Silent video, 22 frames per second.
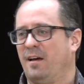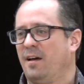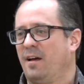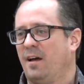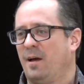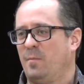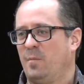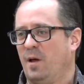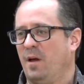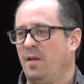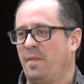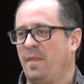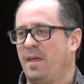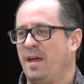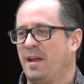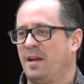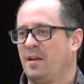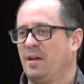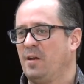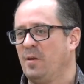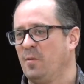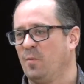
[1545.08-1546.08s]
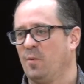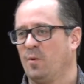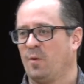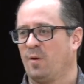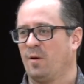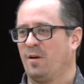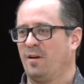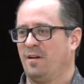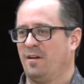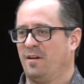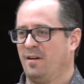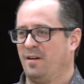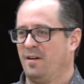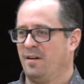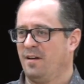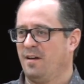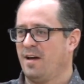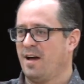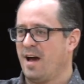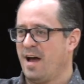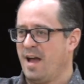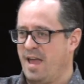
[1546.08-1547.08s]
I'm not that anymore.
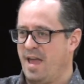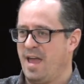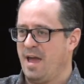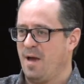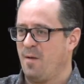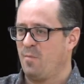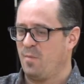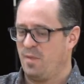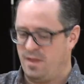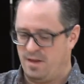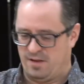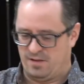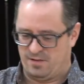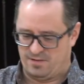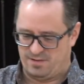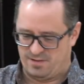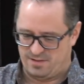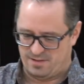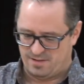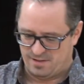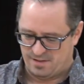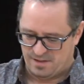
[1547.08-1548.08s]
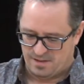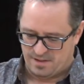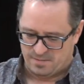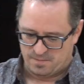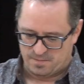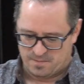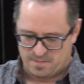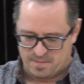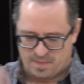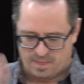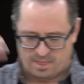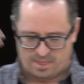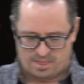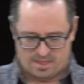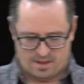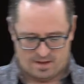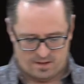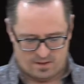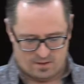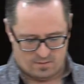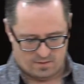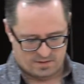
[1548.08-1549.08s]
I am this.
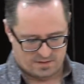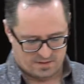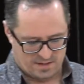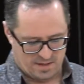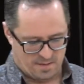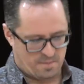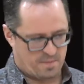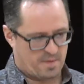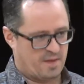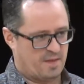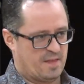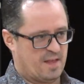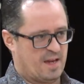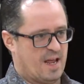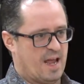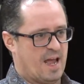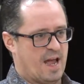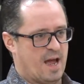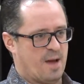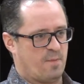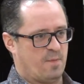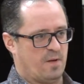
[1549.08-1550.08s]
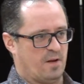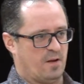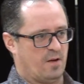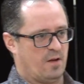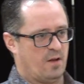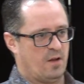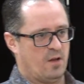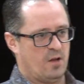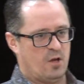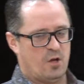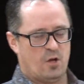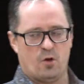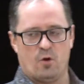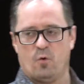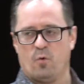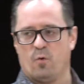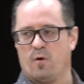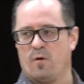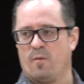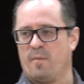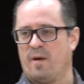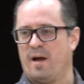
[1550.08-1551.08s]
There was something that happened
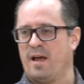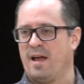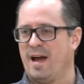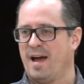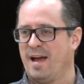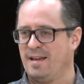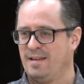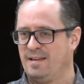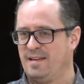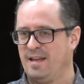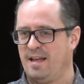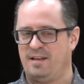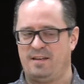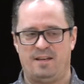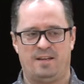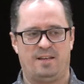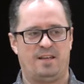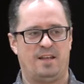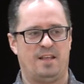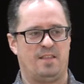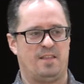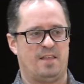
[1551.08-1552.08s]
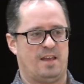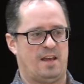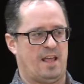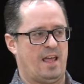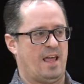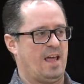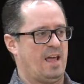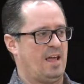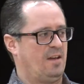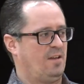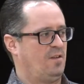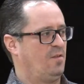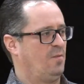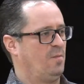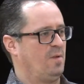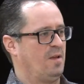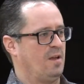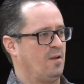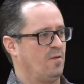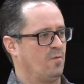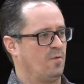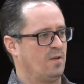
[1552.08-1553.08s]
where my identity then had to
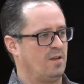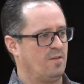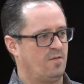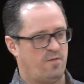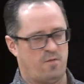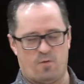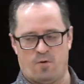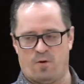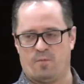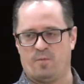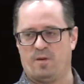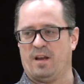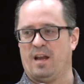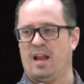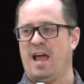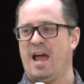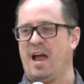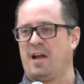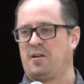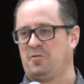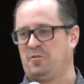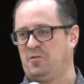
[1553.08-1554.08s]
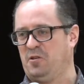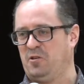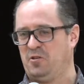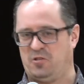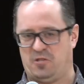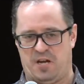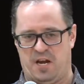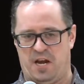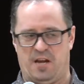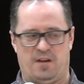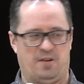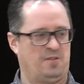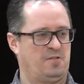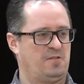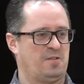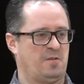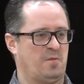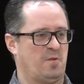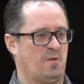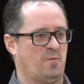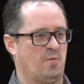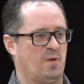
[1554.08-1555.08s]
be reformed, and it actually changed
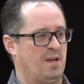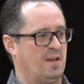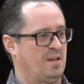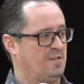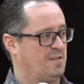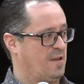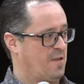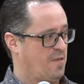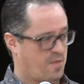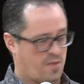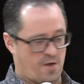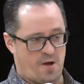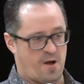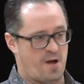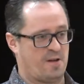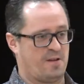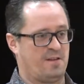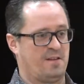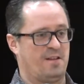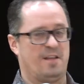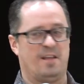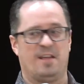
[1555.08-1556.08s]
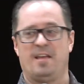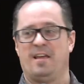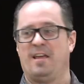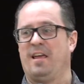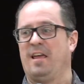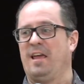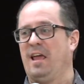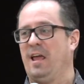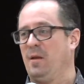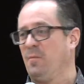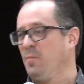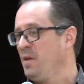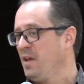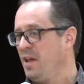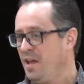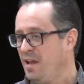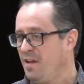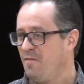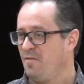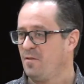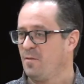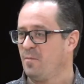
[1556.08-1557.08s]
some of the ways I thought and
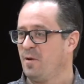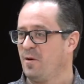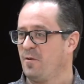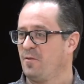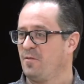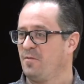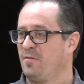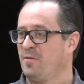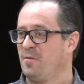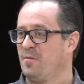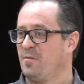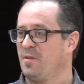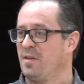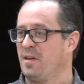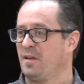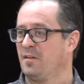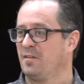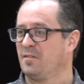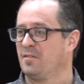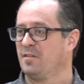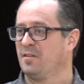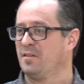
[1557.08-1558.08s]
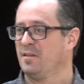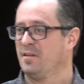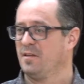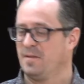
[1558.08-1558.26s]
behaved about a few things.